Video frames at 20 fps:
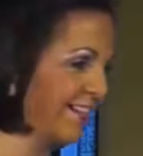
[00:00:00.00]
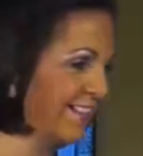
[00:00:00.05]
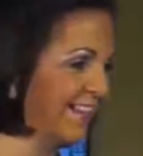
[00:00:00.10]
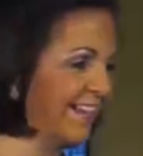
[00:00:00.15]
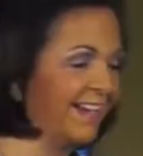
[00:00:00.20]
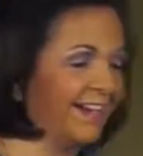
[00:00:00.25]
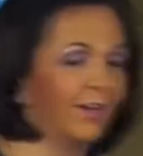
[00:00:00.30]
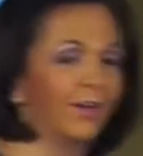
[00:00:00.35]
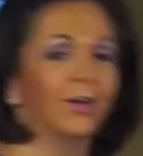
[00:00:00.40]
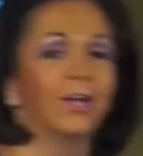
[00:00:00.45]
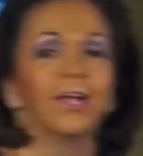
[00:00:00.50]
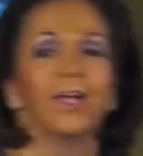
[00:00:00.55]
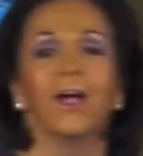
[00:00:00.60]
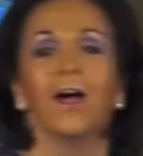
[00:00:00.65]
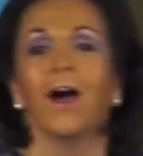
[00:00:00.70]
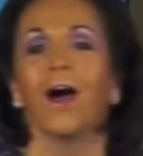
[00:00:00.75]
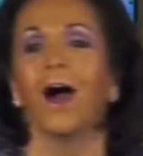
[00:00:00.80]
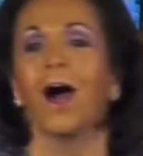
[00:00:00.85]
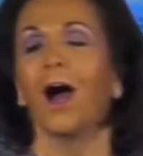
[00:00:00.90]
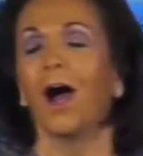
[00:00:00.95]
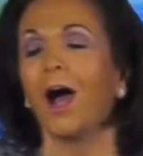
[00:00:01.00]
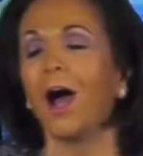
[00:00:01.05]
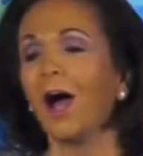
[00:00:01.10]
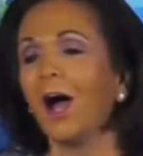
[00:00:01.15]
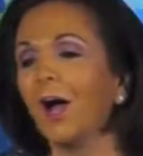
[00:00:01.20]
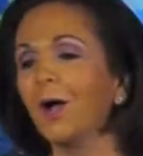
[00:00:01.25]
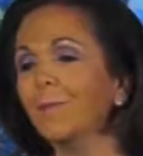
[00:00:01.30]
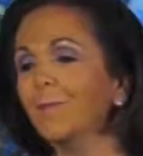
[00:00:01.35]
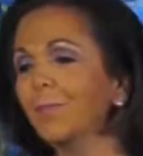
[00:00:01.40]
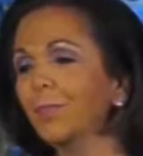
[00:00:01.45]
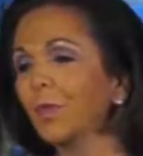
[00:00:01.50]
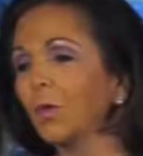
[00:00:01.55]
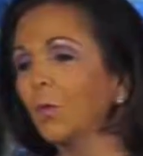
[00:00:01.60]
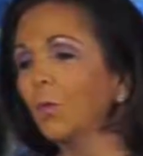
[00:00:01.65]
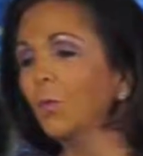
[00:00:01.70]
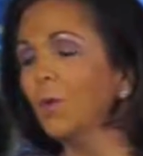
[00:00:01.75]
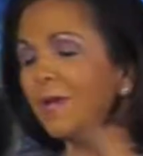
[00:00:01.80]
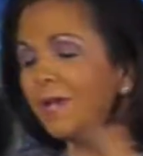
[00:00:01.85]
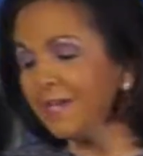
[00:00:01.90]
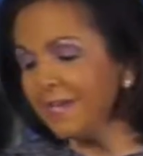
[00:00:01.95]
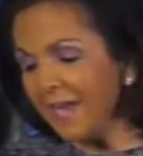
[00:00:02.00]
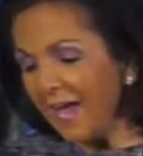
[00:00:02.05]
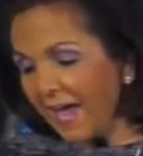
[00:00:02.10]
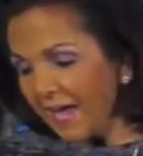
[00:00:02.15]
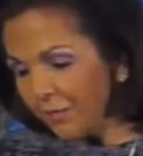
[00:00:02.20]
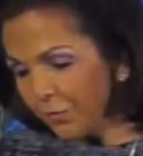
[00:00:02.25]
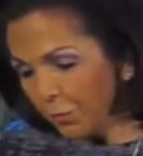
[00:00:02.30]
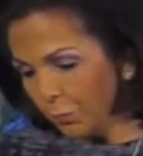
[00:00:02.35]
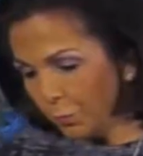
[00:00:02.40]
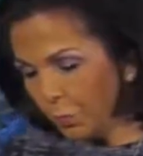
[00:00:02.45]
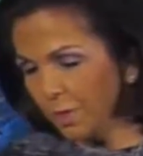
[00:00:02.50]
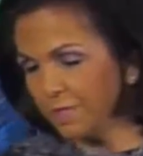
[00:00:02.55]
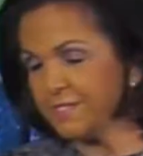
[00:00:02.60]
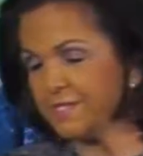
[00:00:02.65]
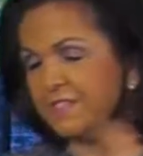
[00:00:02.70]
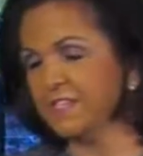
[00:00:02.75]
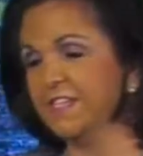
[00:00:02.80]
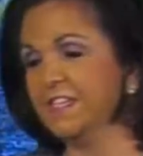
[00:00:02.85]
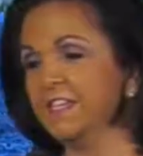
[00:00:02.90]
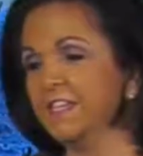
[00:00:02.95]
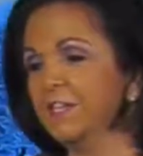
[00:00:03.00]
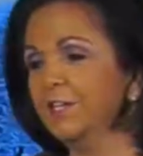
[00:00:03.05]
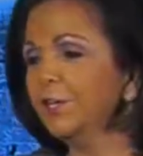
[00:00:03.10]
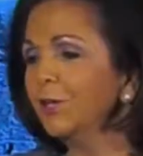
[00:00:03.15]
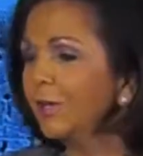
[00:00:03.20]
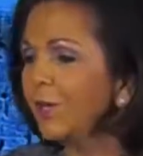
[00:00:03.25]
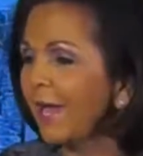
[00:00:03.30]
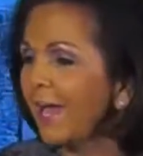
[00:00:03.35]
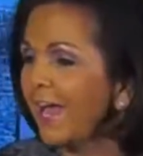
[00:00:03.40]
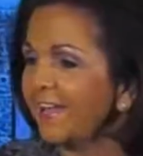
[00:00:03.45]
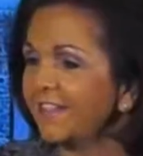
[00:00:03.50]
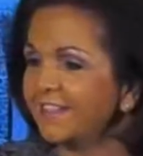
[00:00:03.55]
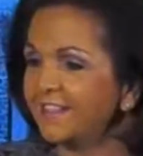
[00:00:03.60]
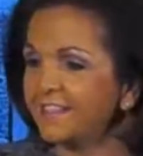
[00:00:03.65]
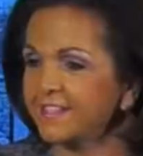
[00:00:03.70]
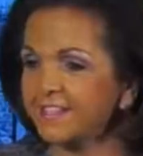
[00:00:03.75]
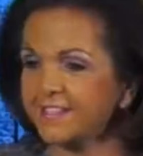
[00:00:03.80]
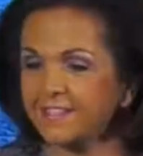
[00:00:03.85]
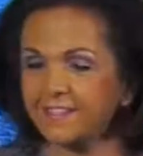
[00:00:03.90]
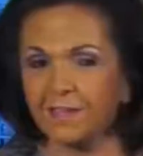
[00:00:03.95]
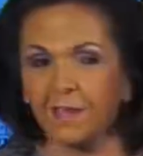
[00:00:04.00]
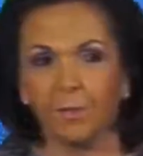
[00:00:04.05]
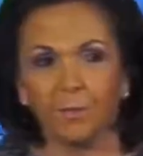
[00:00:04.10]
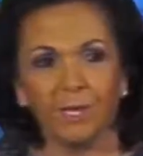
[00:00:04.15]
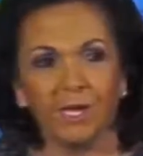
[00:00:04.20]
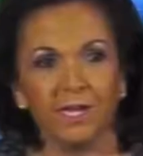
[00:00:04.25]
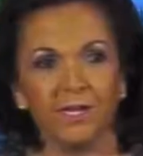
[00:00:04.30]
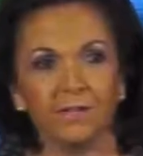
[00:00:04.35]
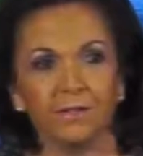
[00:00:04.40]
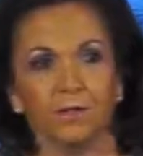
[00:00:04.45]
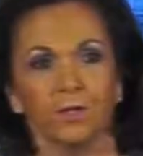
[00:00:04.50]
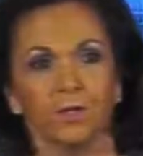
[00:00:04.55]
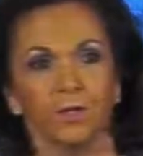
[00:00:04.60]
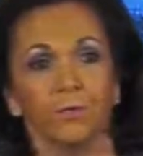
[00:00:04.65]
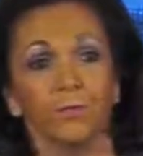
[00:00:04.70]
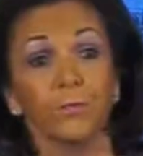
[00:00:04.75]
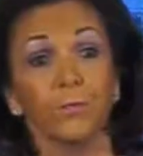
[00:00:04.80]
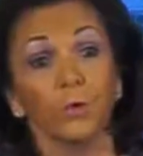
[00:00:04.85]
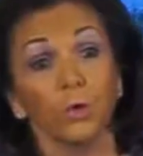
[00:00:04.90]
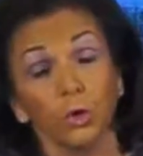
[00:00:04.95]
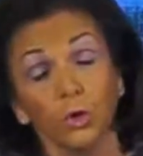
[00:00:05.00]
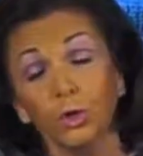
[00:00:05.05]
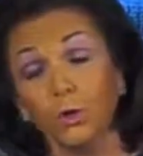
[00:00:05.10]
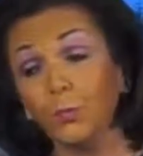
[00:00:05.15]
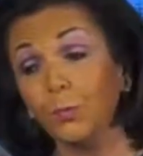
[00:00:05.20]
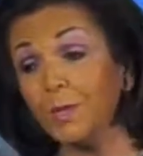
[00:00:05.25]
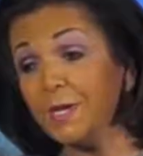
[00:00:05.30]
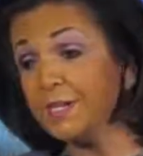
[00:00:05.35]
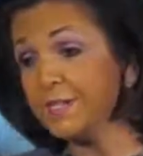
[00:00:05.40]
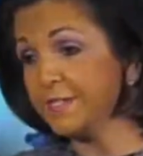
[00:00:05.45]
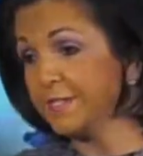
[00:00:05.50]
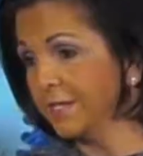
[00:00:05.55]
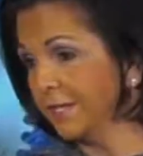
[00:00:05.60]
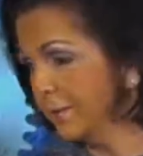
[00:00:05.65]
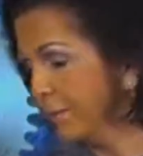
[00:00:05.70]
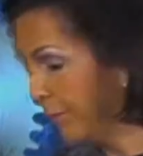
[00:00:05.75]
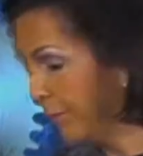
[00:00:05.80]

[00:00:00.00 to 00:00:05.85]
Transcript: there. We gather once a year at this summit for a good reason,